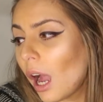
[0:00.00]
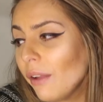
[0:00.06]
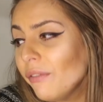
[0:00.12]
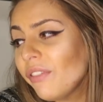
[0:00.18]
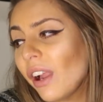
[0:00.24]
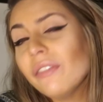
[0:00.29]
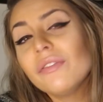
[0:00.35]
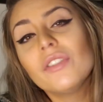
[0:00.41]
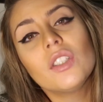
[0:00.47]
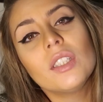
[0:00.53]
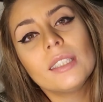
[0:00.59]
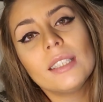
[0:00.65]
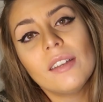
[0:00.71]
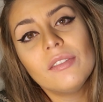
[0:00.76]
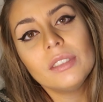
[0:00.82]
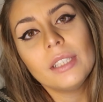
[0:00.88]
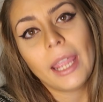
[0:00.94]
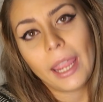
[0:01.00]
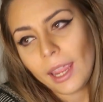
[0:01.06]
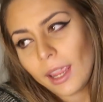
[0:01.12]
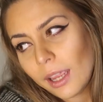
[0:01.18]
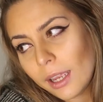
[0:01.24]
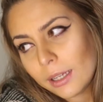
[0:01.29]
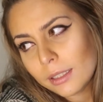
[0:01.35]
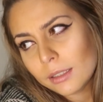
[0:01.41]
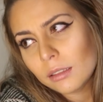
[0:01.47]
I'm 5'7"
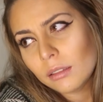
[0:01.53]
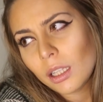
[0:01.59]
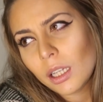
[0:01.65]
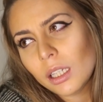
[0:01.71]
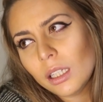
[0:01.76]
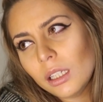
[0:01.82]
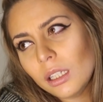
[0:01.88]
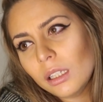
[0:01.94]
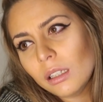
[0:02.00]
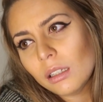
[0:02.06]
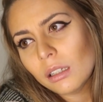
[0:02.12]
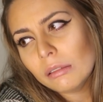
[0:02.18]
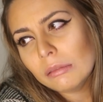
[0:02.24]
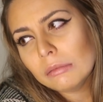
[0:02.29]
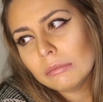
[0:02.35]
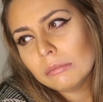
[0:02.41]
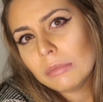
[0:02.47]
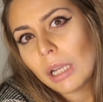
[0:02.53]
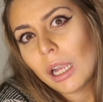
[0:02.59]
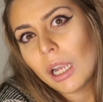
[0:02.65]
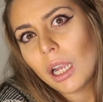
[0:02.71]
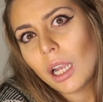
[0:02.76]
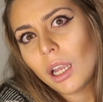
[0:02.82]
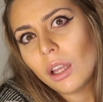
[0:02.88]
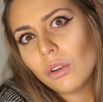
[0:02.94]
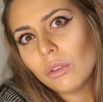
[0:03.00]
and like,
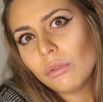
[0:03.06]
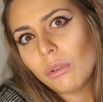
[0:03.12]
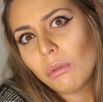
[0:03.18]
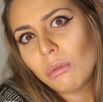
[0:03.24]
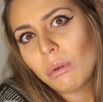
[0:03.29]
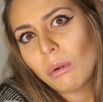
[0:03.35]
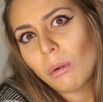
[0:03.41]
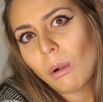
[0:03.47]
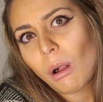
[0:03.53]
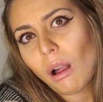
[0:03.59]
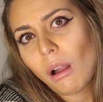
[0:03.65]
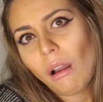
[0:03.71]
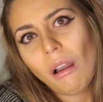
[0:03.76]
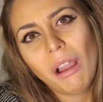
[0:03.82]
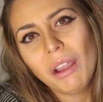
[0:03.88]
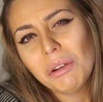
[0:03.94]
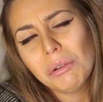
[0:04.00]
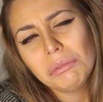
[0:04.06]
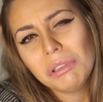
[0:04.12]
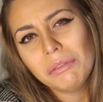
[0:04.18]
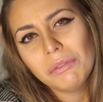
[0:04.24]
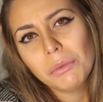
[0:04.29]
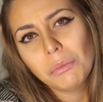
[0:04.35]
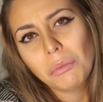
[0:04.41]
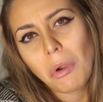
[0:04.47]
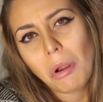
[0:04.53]
I don't know. I don't
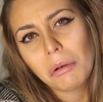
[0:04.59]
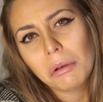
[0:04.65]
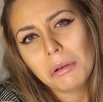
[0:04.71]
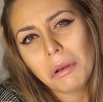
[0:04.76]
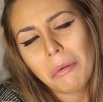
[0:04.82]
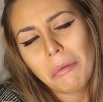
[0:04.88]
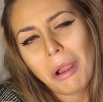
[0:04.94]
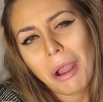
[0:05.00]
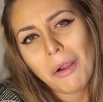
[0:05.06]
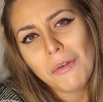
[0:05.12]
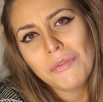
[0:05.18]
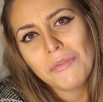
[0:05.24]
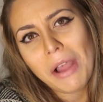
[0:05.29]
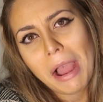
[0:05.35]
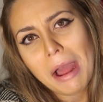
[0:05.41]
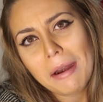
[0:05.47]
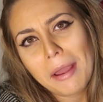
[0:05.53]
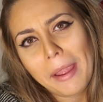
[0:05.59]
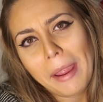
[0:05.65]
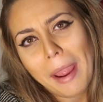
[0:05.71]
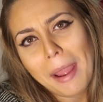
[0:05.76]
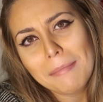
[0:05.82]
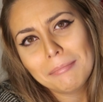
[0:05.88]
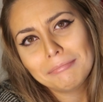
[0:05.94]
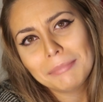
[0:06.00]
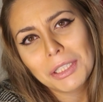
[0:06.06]
even want to know how fat
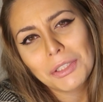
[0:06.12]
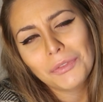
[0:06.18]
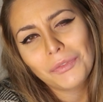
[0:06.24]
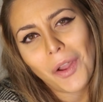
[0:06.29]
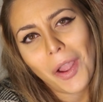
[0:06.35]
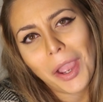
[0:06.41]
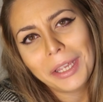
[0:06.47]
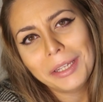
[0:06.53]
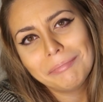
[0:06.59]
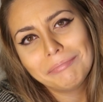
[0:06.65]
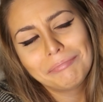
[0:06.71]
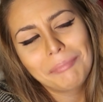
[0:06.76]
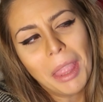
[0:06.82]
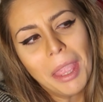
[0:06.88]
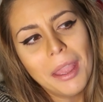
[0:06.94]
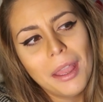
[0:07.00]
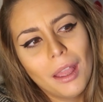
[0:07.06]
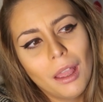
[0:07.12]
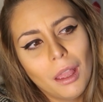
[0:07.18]
I am. It's fine.